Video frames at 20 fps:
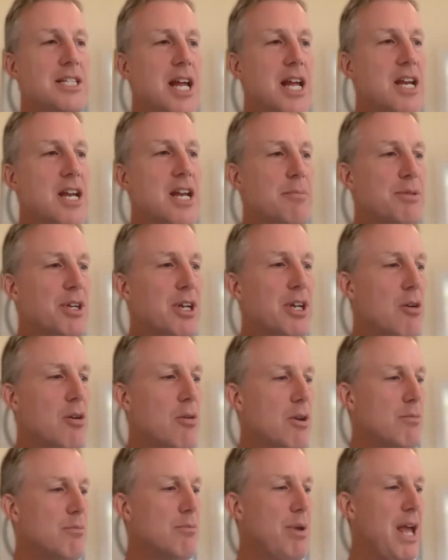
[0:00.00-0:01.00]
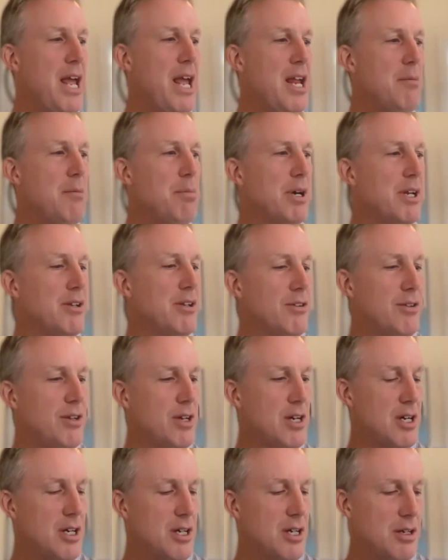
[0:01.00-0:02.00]
signed up to go and paid, but
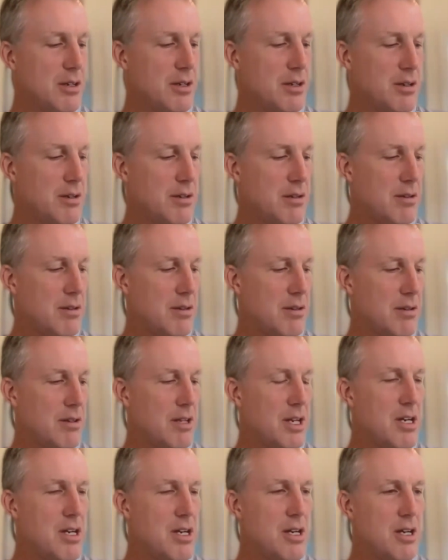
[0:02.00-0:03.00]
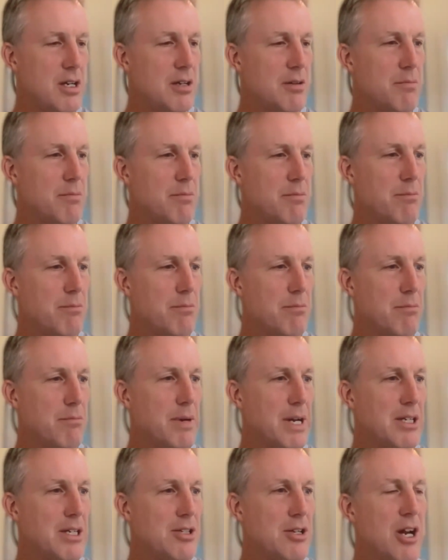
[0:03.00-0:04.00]
then
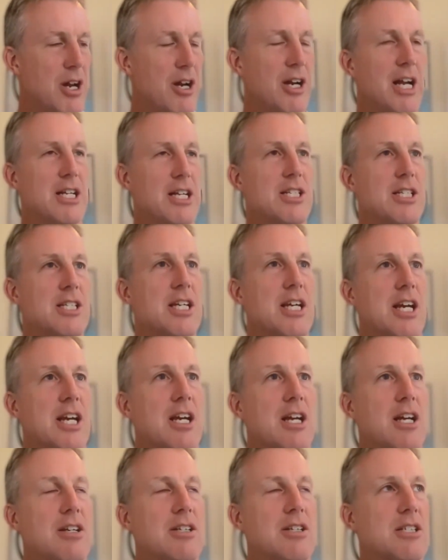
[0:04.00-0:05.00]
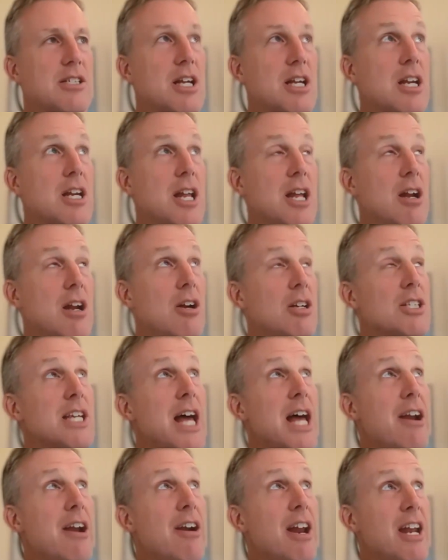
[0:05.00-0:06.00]
my daughter got sick Sunday or
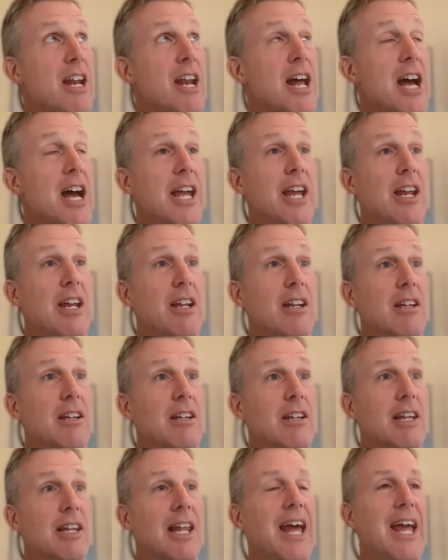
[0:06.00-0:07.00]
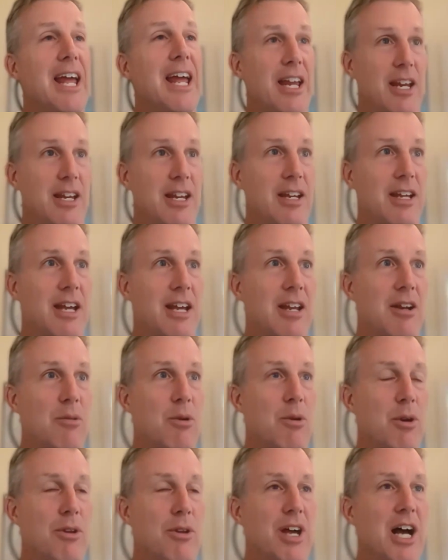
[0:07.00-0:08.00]
Saturday night late, and
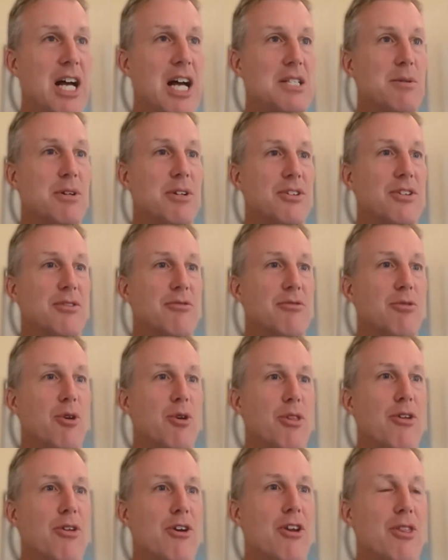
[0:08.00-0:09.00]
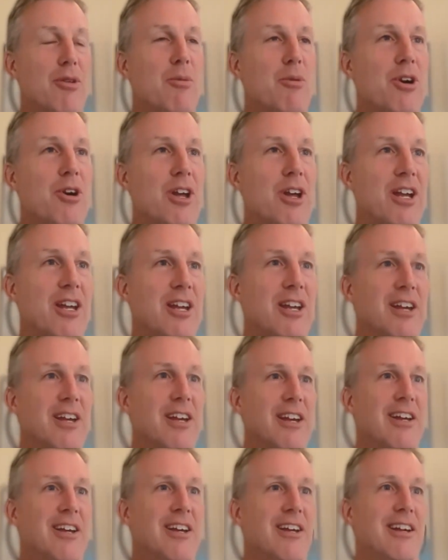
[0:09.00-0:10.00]
we were at the hospital till 4:30 in the morning.
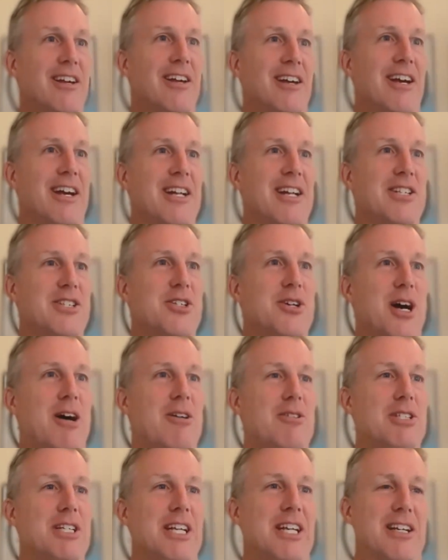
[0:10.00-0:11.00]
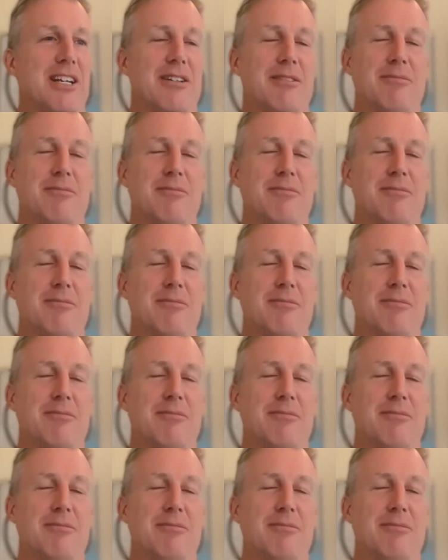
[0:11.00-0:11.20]
And so I was like,